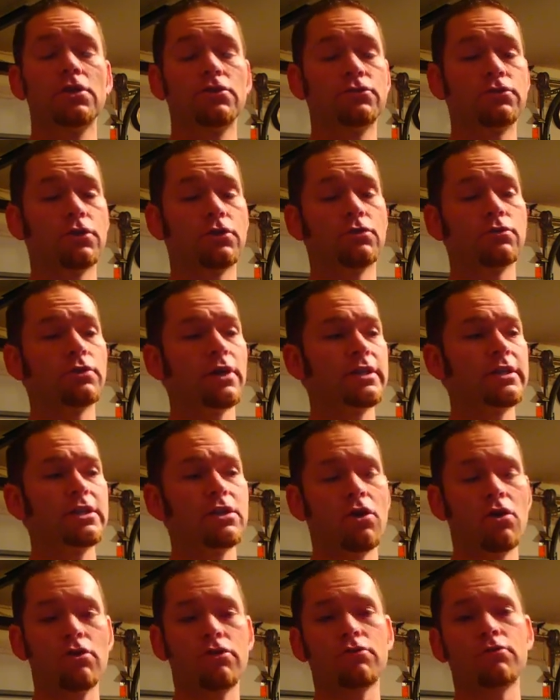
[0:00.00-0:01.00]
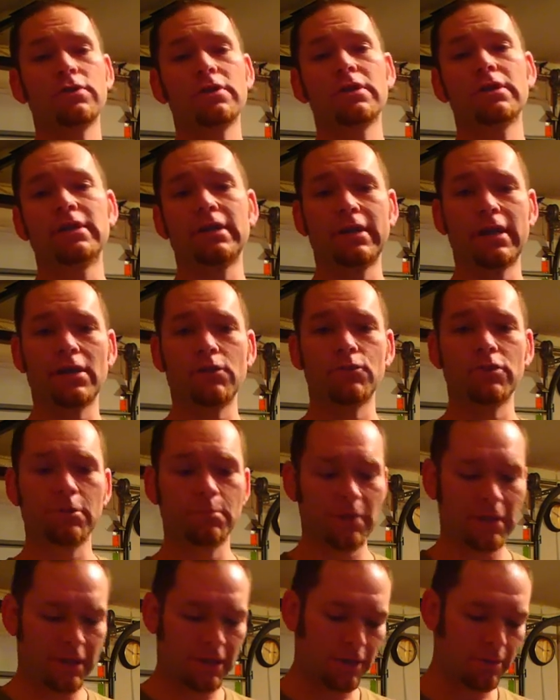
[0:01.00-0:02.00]
So I need all three and I can really
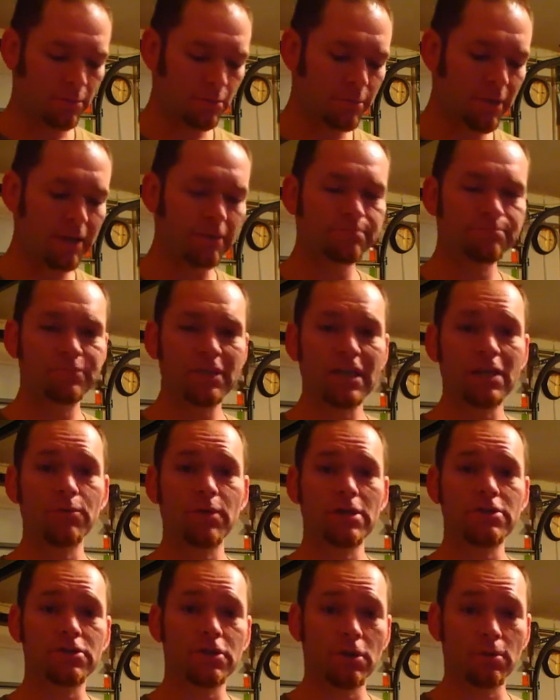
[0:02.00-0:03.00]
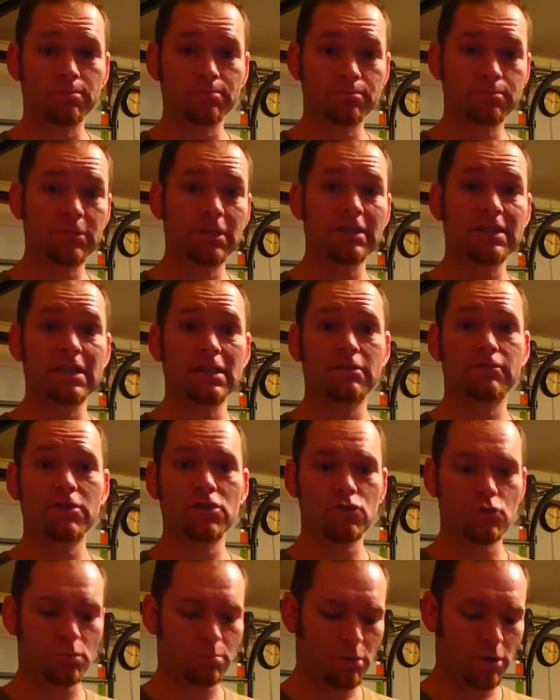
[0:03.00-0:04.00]
pick it up. But anyway, so let's get the
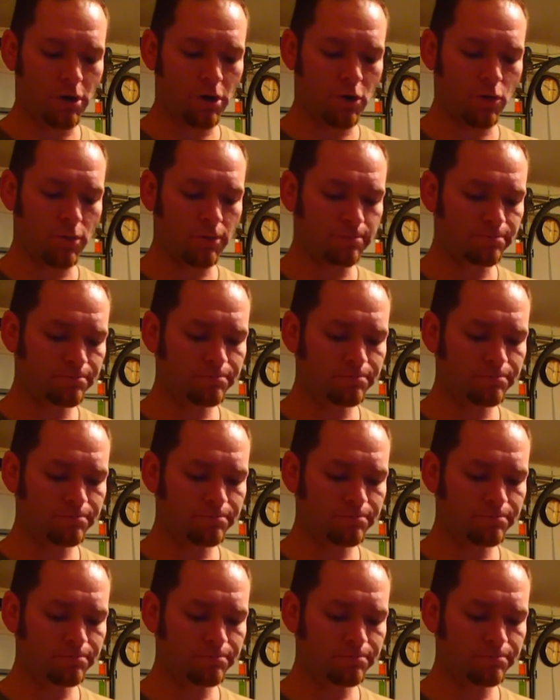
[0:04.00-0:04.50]
visual part going.